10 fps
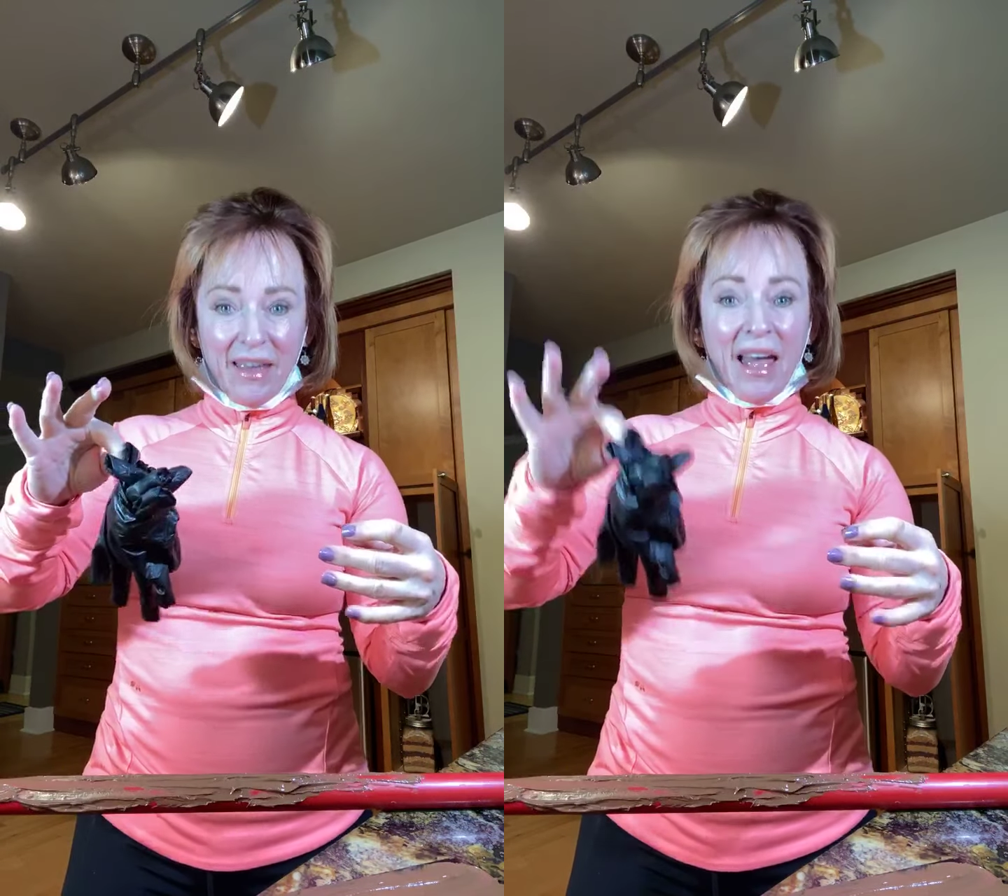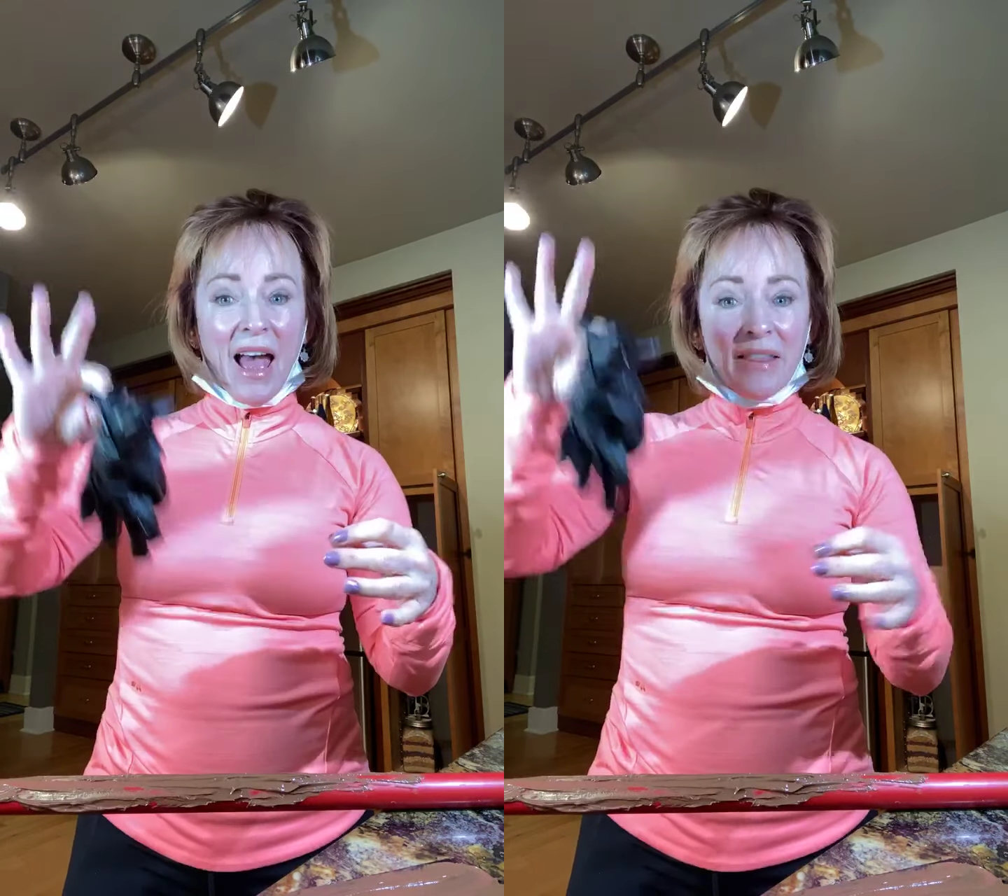
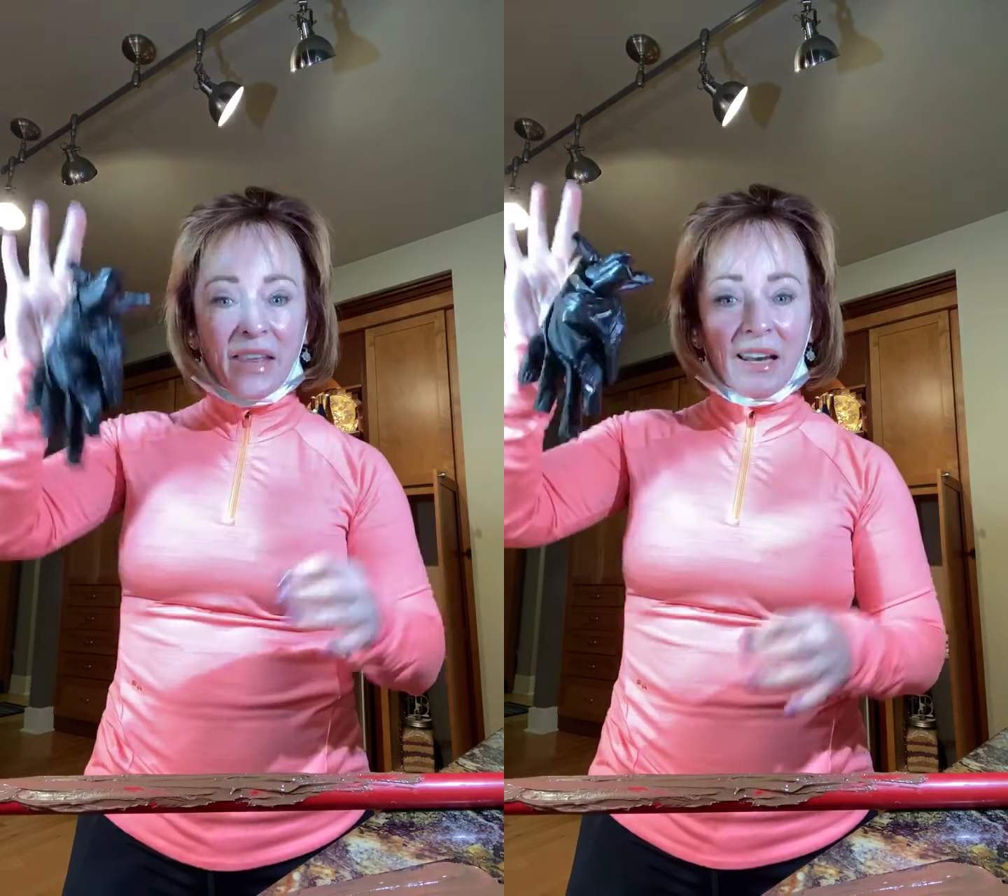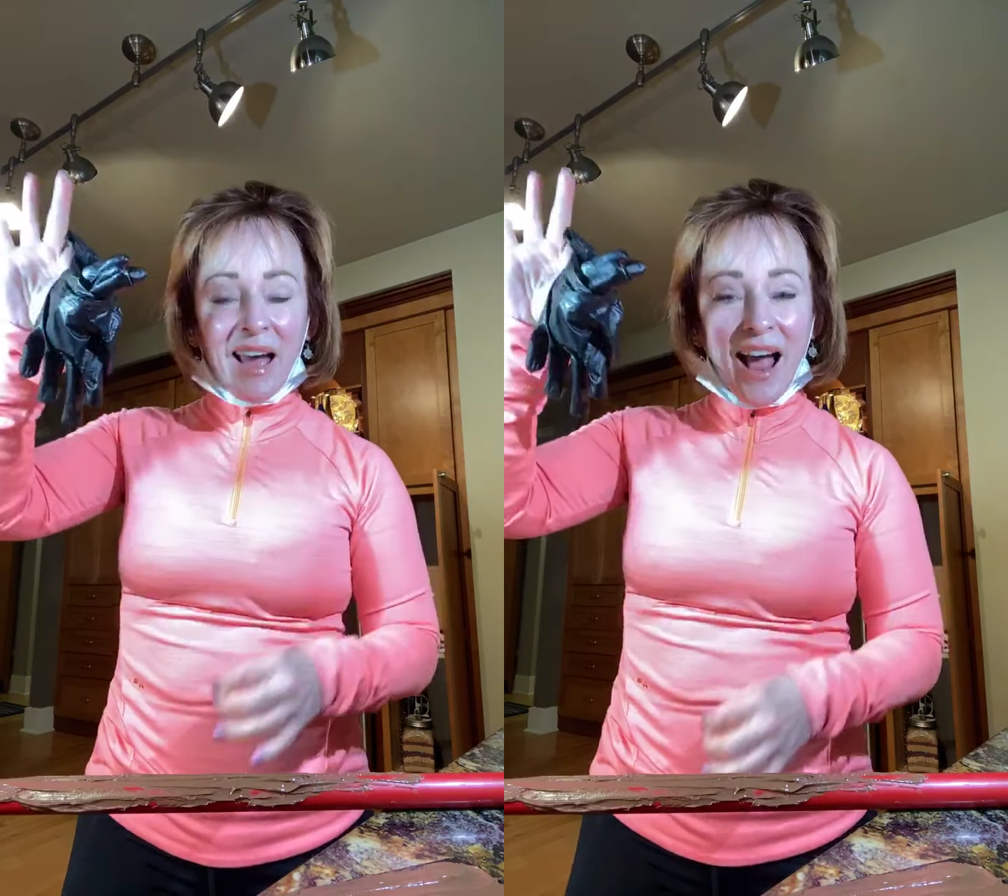And
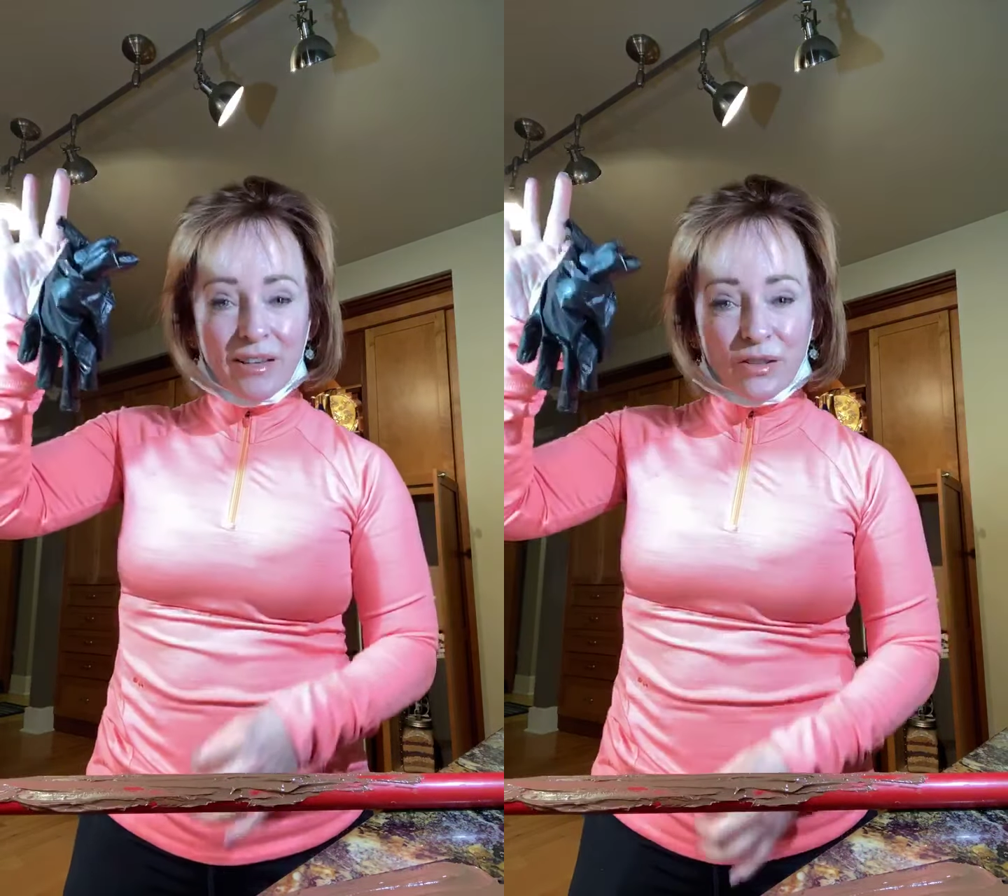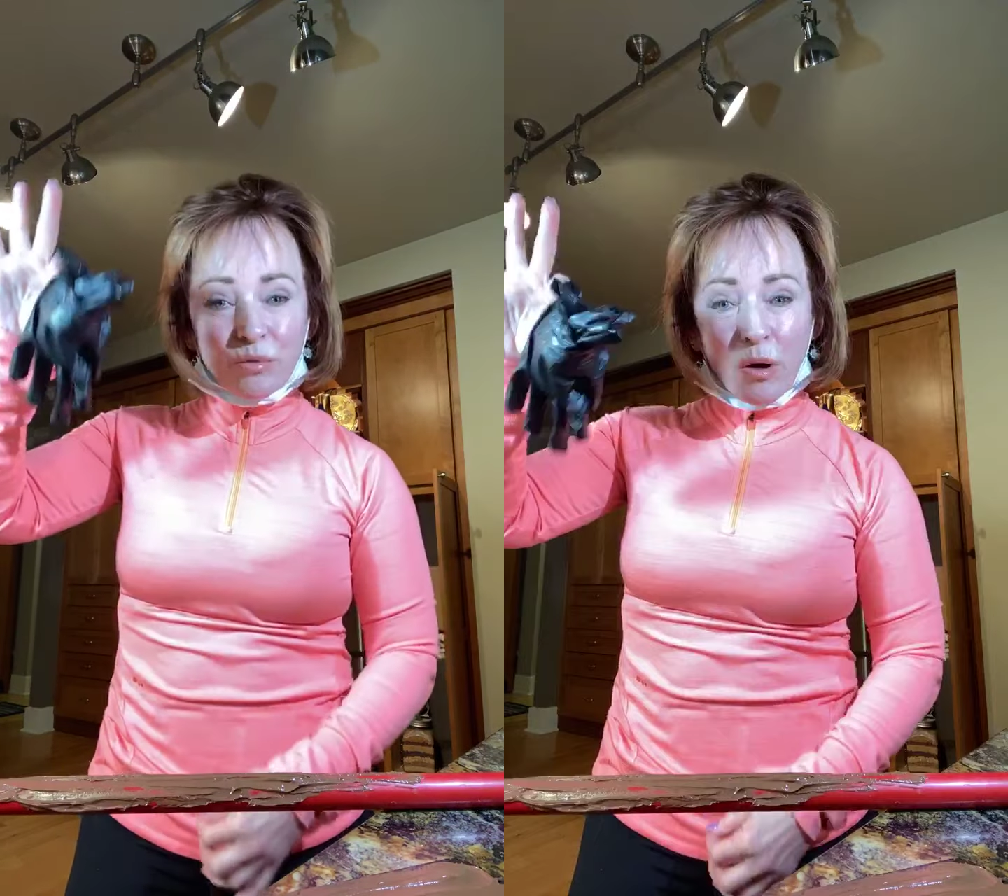then I
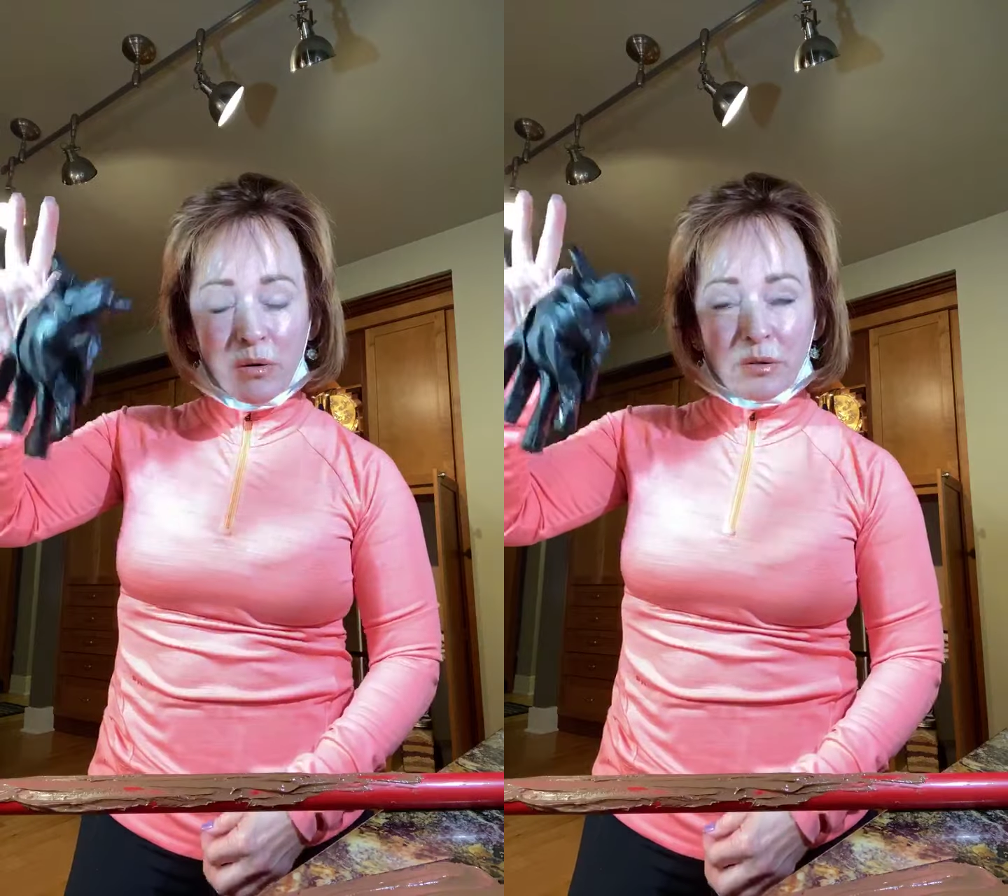throw it